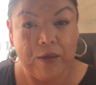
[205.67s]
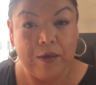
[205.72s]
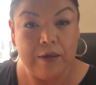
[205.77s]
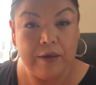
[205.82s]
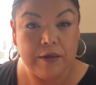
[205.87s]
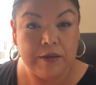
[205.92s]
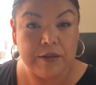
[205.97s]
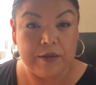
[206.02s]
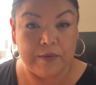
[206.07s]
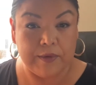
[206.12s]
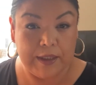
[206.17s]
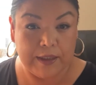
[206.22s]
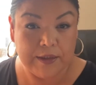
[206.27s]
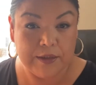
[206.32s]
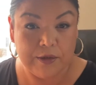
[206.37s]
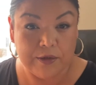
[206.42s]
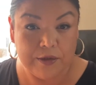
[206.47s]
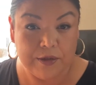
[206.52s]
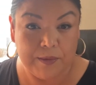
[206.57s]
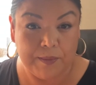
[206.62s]
So next
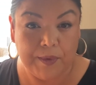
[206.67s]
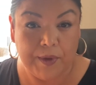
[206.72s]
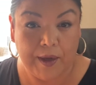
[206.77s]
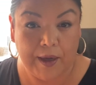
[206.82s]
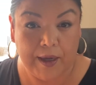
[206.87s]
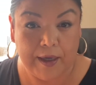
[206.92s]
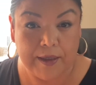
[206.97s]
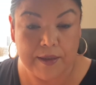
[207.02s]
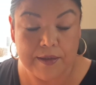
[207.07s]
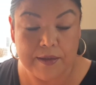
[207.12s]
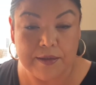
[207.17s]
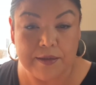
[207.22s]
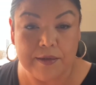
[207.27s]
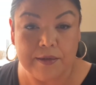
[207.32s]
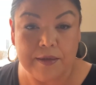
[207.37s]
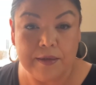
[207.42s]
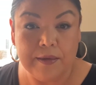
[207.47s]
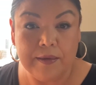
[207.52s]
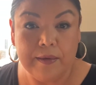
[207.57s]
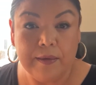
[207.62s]
are supplies.
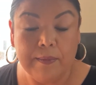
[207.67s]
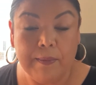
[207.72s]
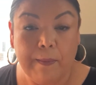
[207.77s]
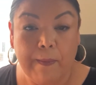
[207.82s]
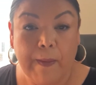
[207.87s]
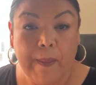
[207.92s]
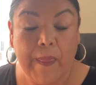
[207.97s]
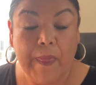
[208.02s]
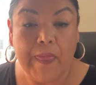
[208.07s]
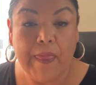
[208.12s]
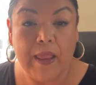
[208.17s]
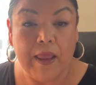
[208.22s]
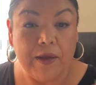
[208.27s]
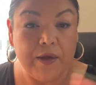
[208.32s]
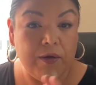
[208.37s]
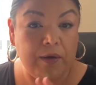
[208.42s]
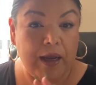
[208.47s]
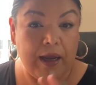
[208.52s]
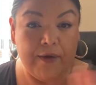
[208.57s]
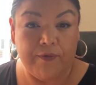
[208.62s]

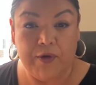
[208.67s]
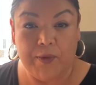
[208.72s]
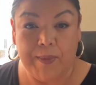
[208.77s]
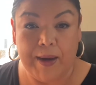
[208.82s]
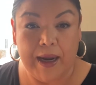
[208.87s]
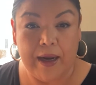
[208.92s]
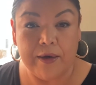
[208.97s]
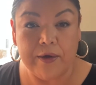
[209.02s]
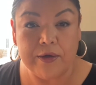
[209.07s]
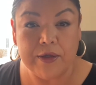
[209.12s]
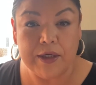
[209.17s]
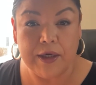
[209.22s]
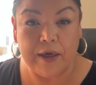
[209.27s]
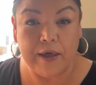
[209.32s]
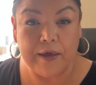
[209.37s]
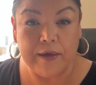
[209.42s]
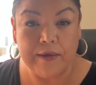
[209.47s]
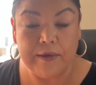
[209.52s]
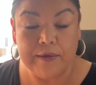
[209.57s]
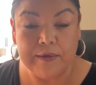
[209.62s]
You have your pattern
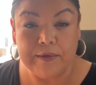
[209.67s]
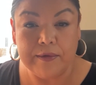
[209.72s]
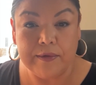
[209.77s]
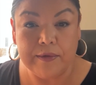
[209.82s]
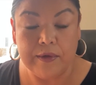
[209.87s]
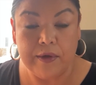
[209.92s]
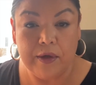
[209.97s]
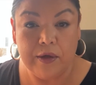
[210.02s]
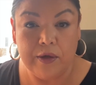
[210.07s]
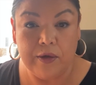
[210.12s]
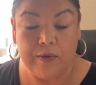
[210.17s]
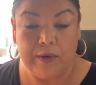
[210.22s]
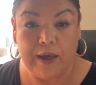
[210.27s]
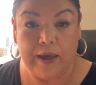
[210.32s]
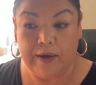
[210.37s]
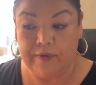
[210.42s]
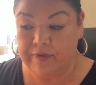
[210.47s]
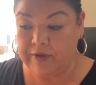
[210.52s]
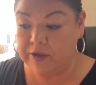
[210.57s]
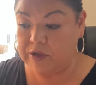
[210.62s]
done. You
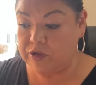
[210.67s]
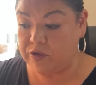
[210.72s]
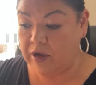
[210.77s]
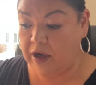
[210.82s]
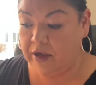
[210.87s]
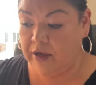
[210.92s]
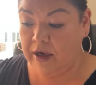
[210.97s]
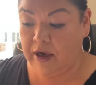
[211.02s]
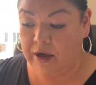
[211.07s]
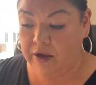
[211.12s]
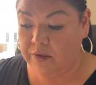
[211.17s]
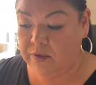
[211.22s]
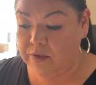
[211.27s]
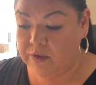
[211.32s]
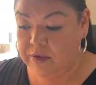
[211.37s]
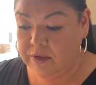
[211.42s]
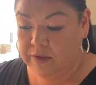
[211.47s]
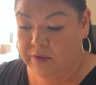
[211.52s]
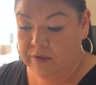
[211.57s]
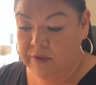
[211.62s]
have it drawn out
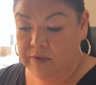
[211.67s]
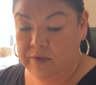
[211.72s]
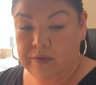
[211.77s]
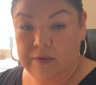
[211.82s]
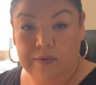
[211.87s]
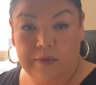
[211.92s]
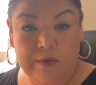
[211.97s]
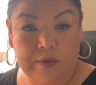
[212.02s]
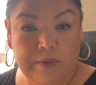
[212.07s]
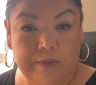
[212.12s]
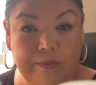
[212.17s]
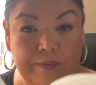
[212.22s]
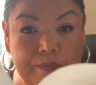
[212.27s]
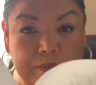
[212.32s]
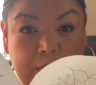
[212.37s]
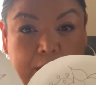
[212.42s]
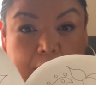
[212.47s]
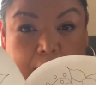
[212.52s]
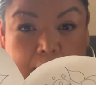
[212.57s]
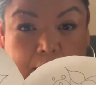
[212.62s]

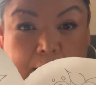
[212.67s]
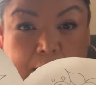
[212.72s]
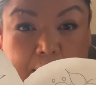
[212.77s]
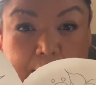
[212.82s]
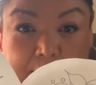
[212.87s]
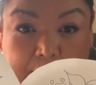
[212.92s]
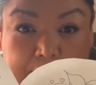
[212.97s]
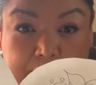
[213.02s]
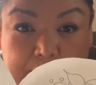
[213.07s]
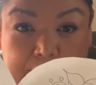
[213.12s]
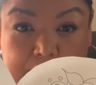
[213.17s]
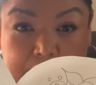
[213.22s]
and cut out.